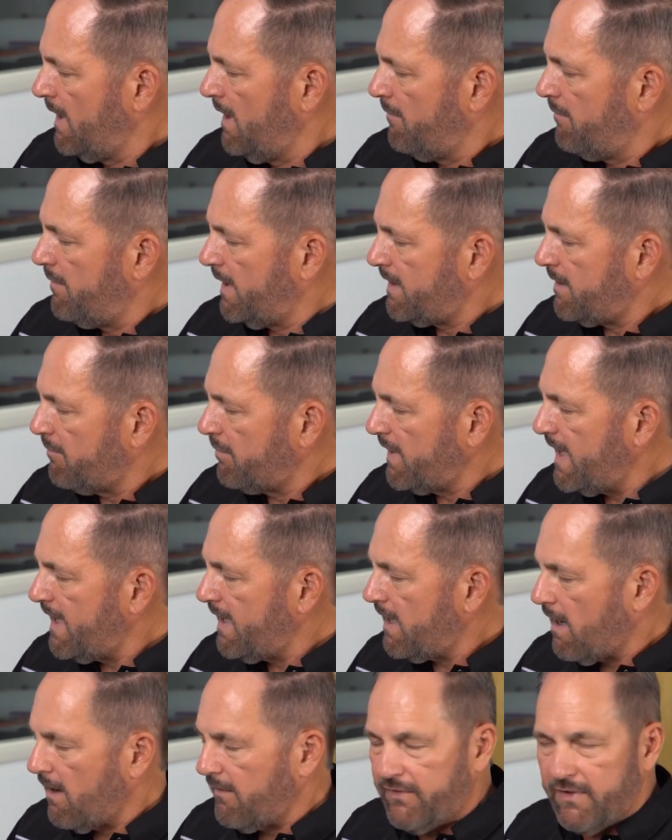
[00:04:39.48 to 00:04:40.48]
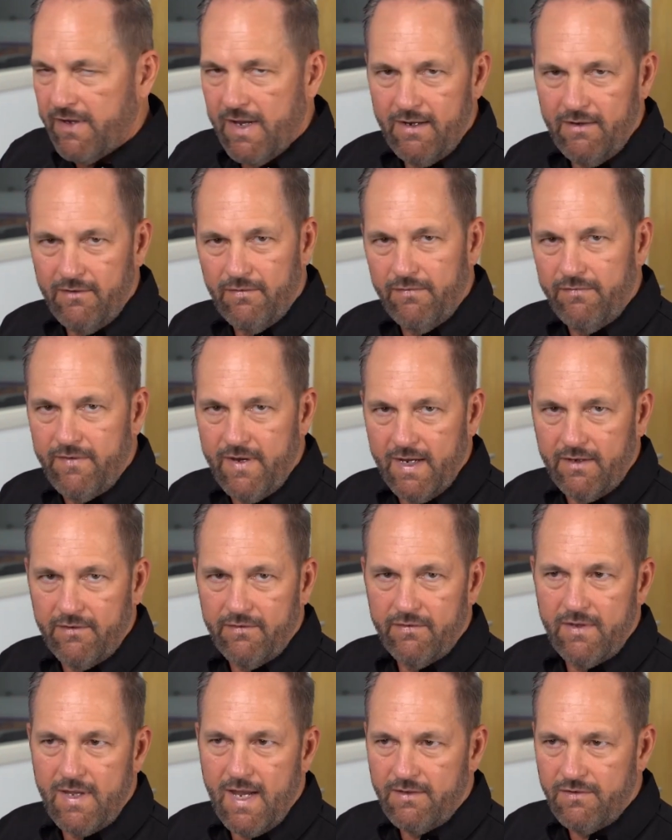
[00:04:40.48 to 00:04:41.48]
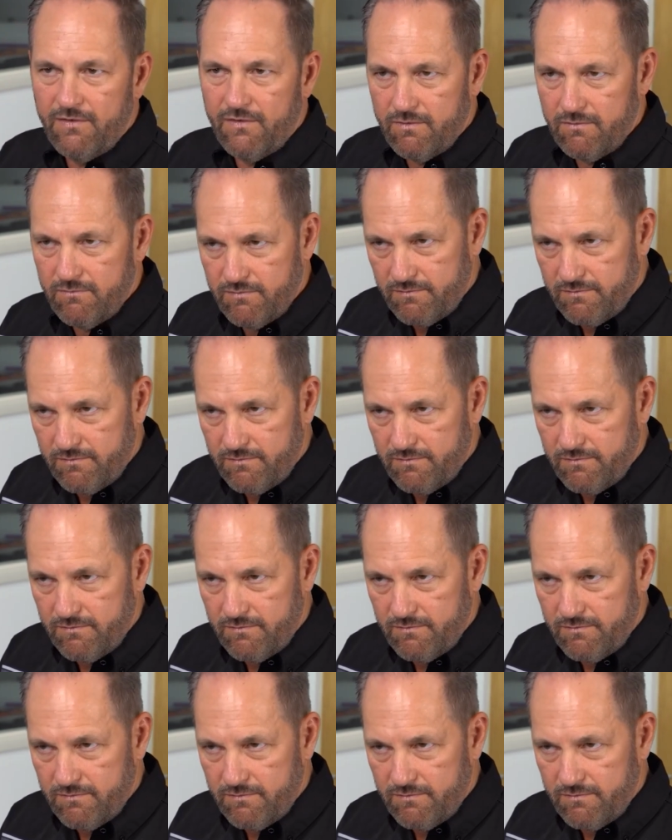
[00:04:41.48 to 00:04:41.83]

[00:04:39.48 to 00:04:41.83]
But the blade offset is fixed. That's